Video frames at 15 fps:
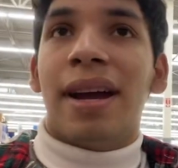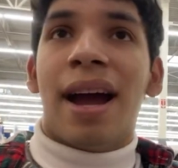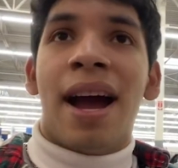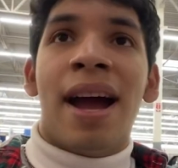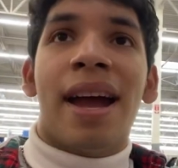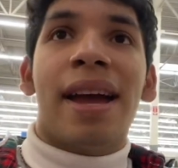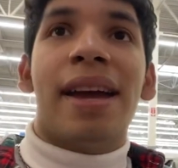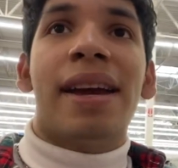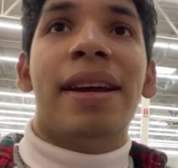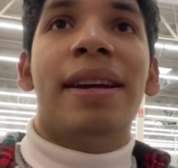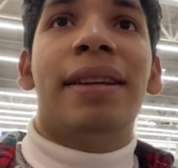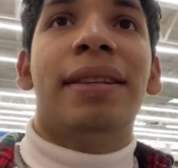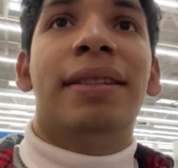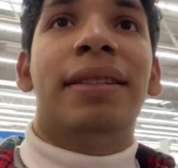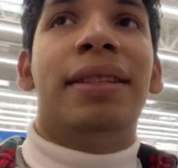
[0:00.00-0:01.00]

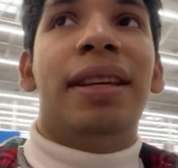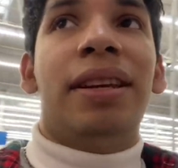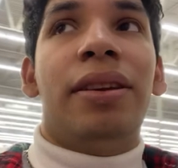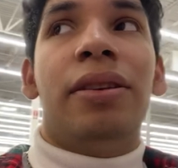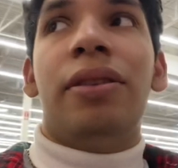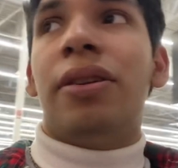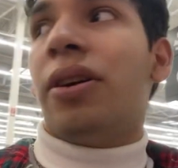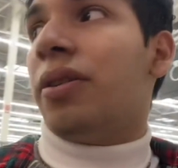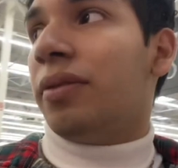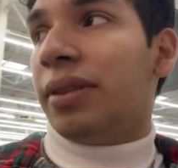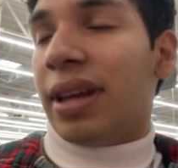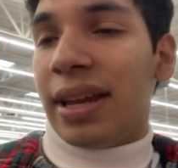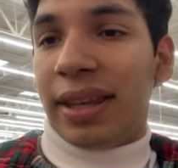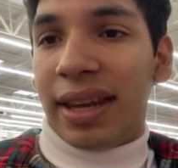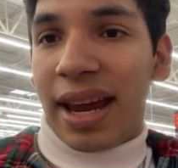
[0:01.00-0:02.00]
I didn't know
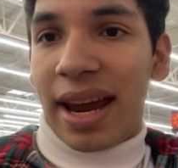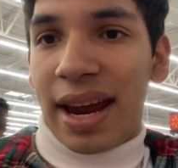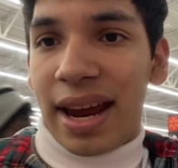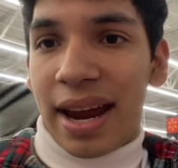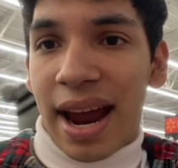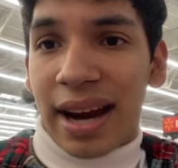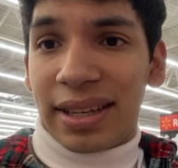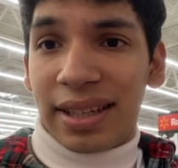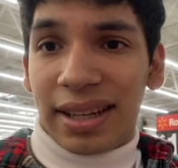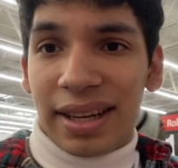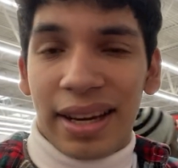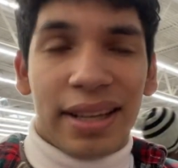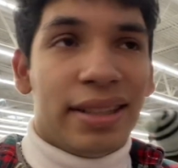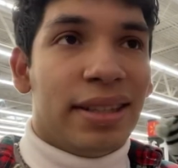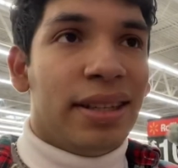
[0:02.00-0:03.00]
that they actually
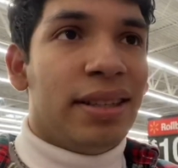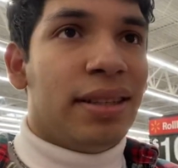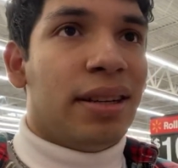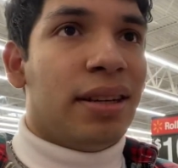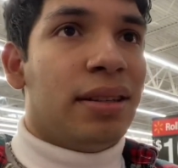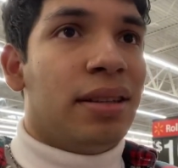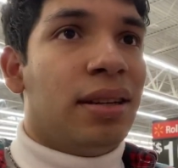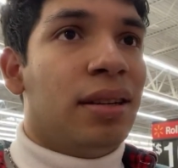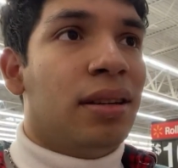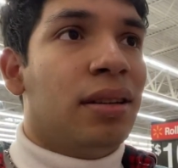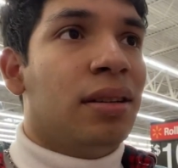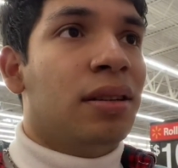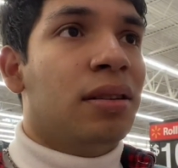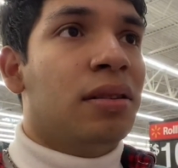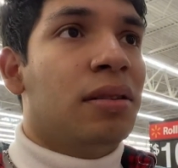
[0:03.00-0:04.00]
existed.
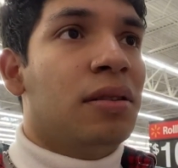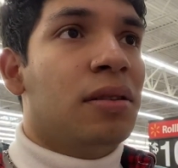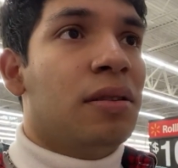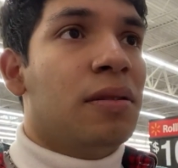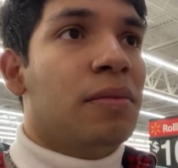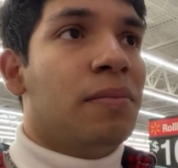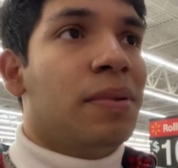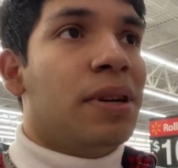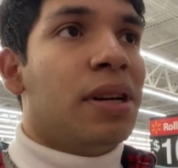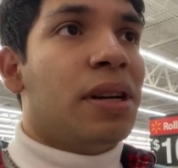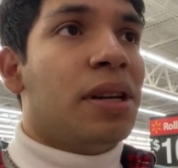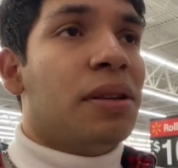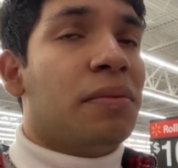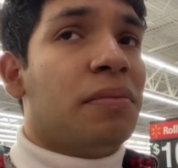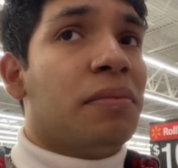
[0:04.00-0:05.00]

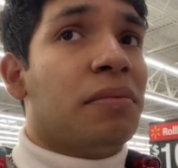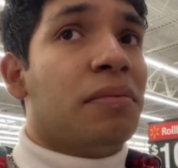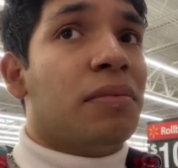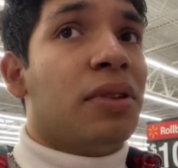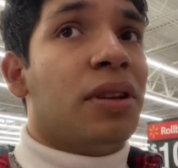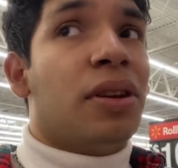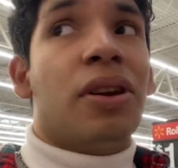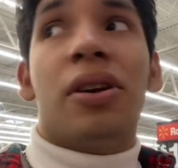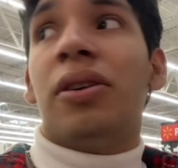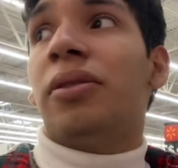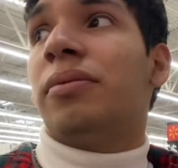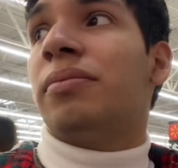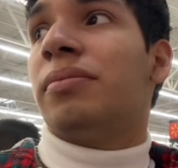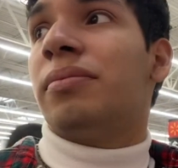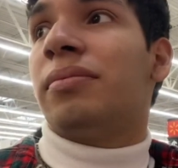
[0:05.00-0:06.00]
But, you
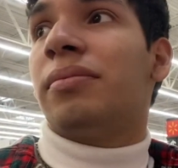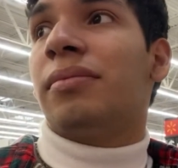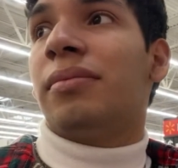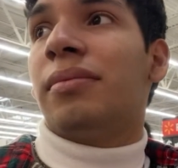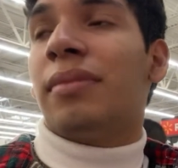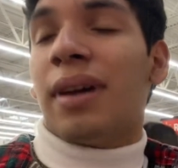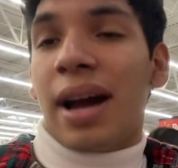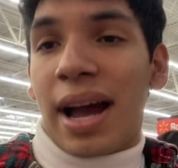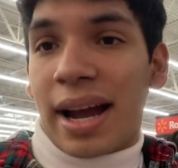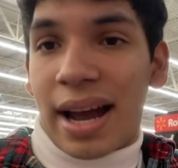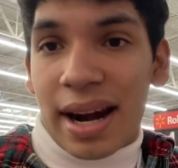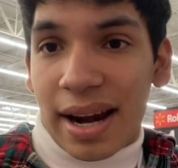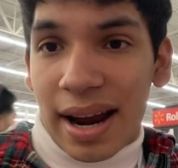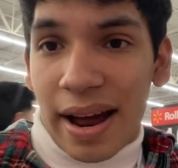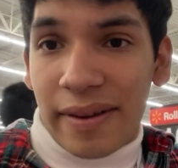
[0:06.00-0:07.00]
know, I
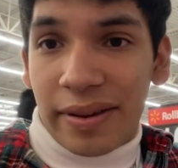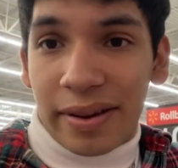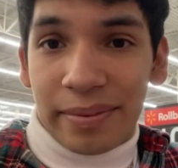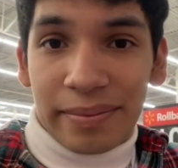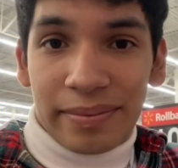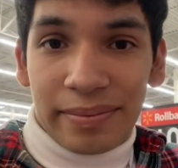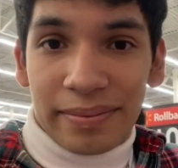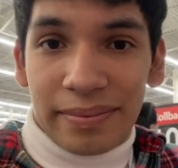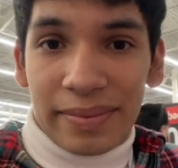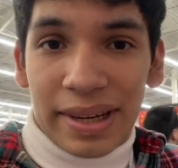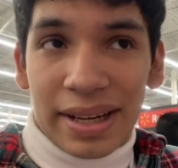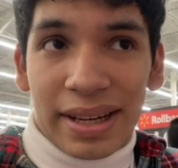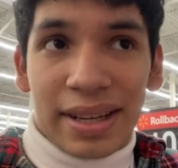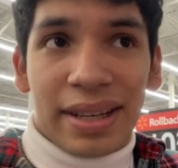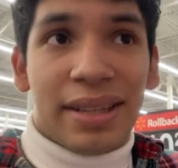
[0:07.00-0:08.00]
gotta have them
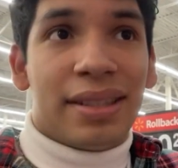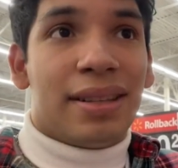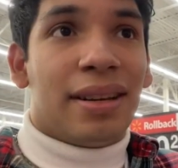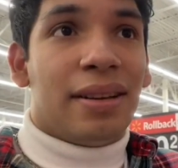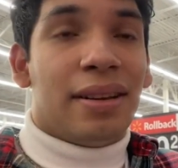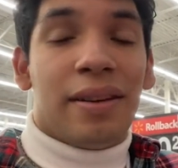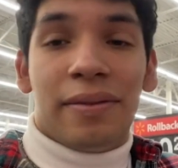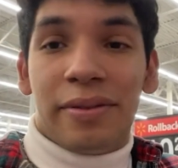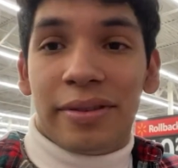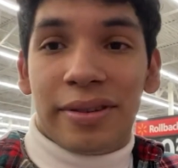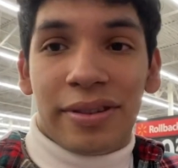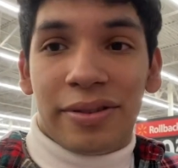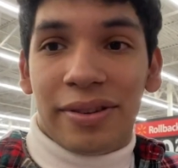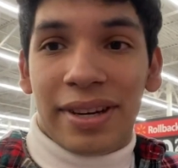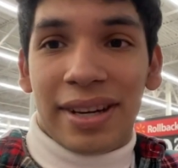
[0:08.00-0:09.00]
because I love
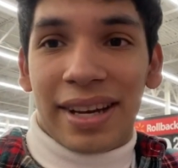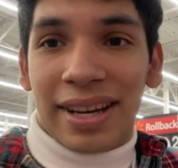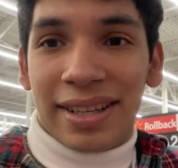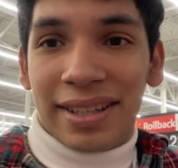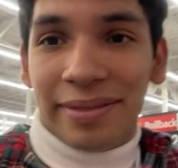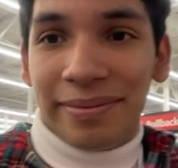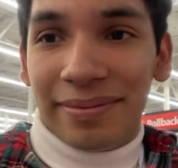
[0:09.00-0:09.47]
Christmas tree cakes.